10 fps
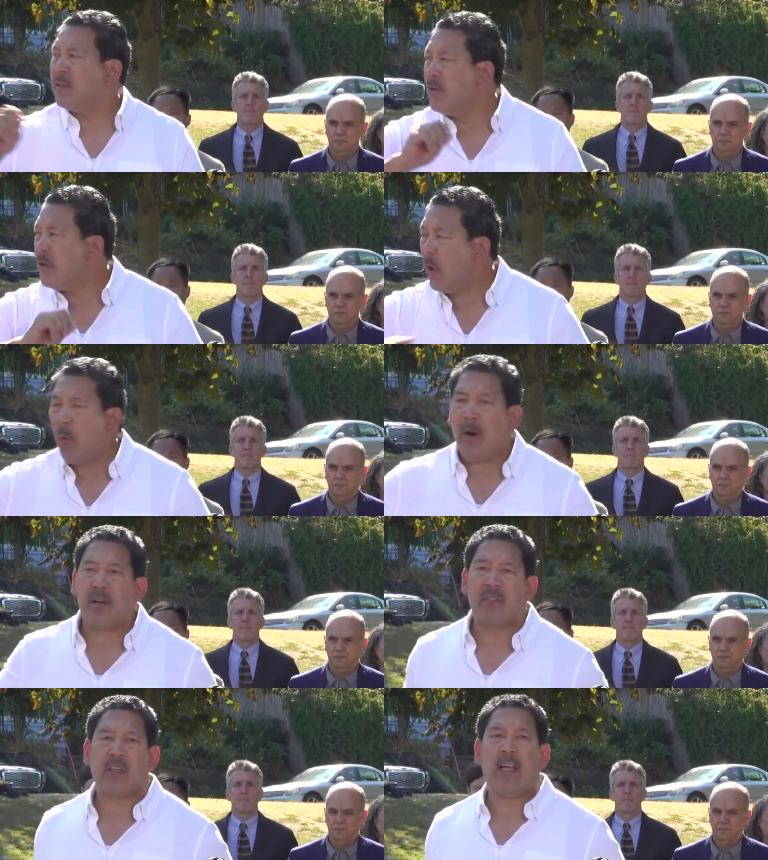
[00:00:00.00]
Speaker 1: nowhere
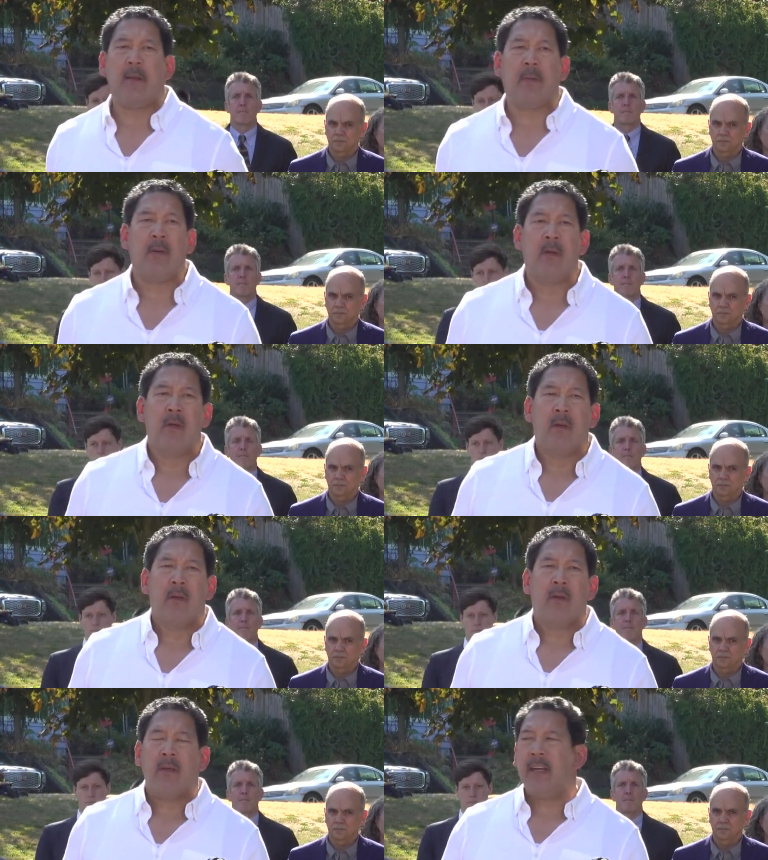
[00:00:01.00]
to sleep,
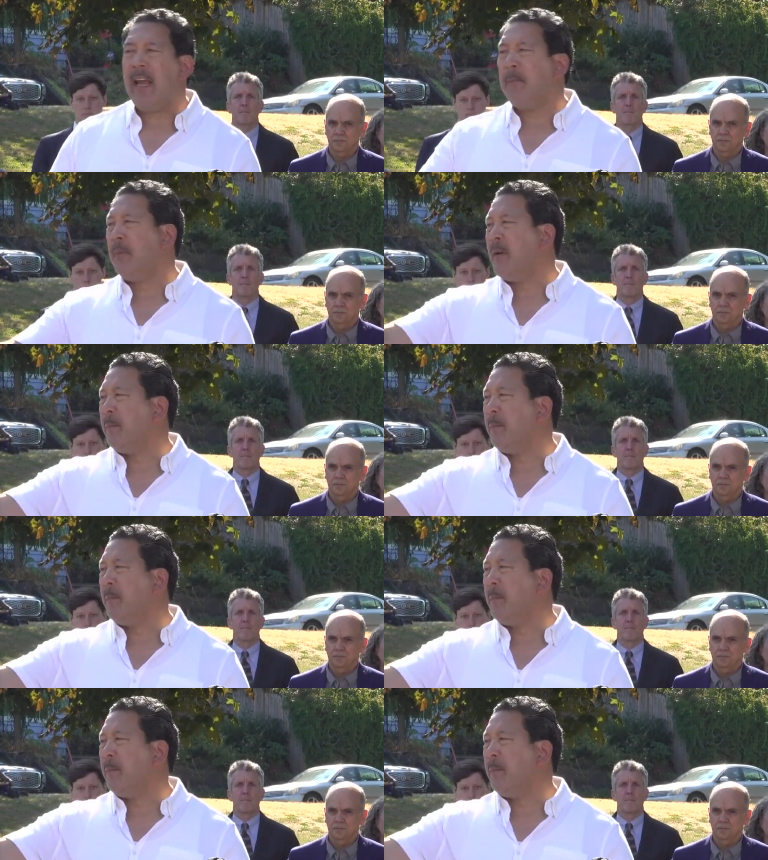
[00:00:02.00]
you can't put a